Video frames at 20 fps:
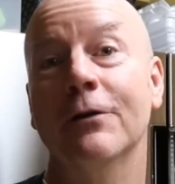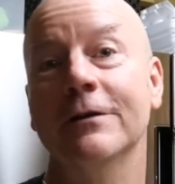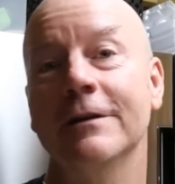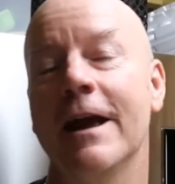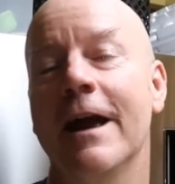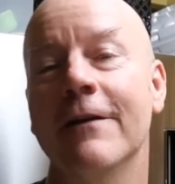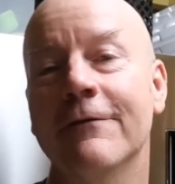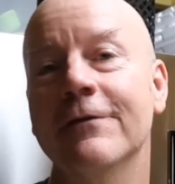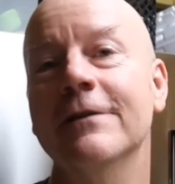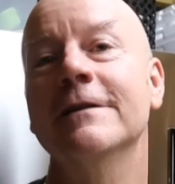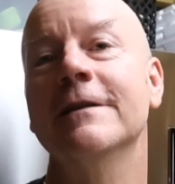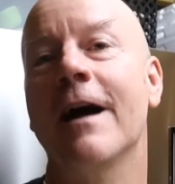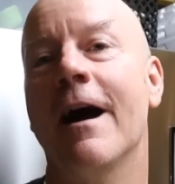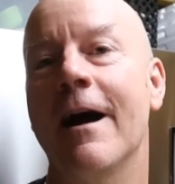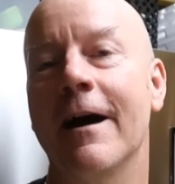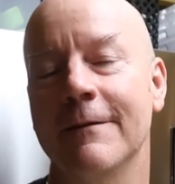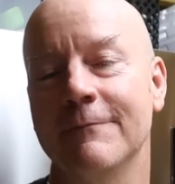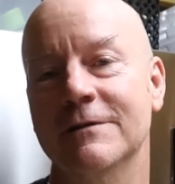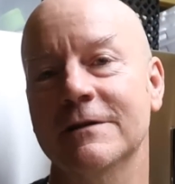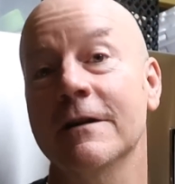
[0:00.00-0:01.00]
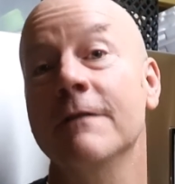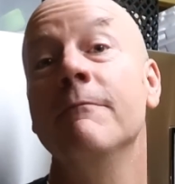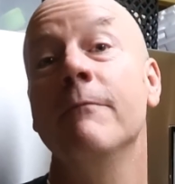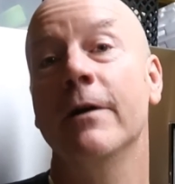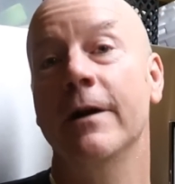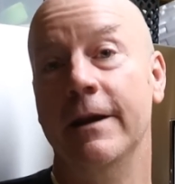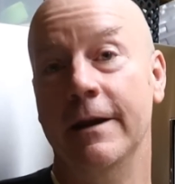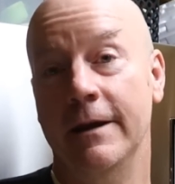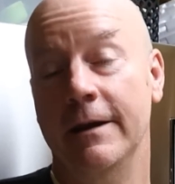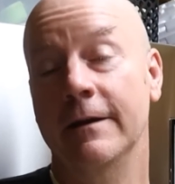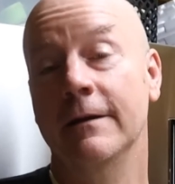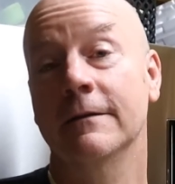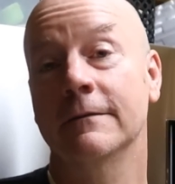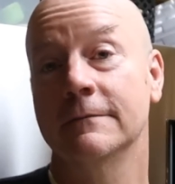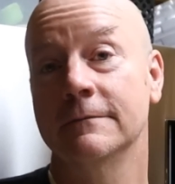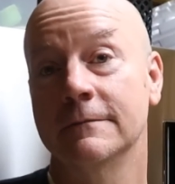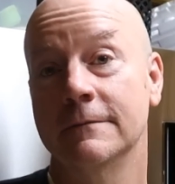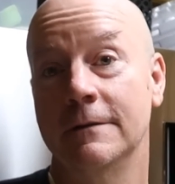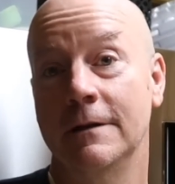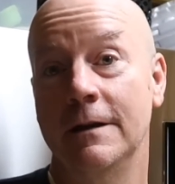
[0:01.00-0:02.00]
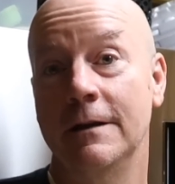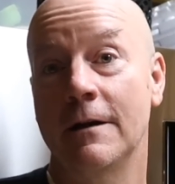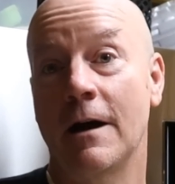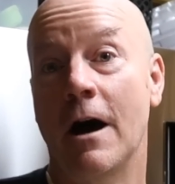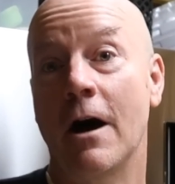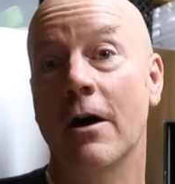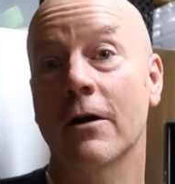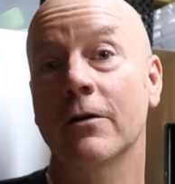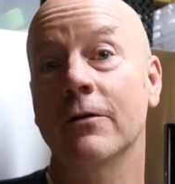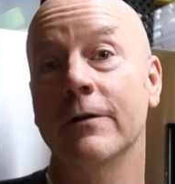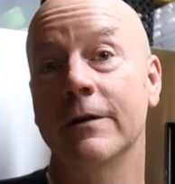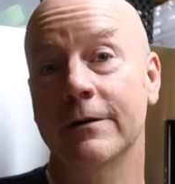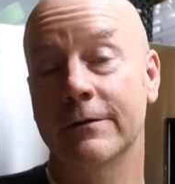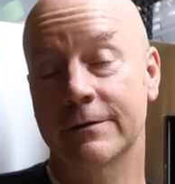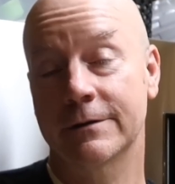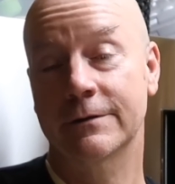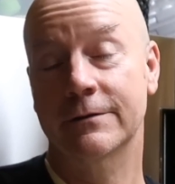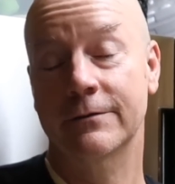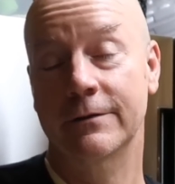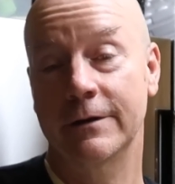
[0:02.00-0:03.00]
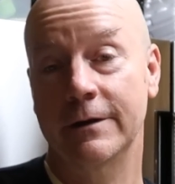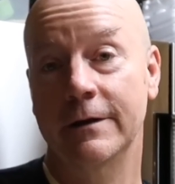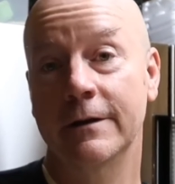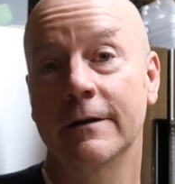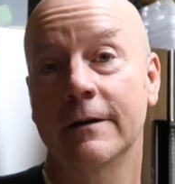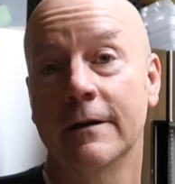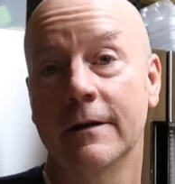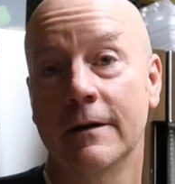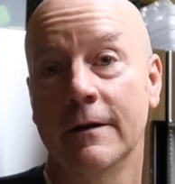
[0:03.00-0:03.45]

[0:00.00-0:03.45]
per every time somebody in the auto industry